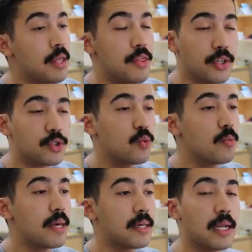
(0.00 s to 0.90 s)
This
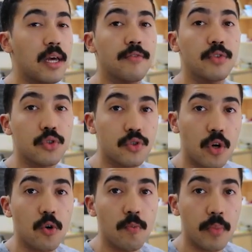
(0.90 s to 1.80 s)
will make life
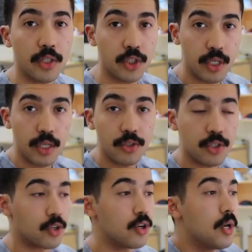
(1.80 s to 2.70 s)
so much
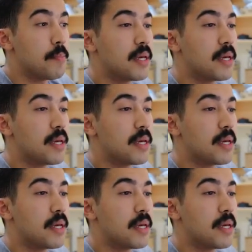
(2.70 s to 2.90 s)
easier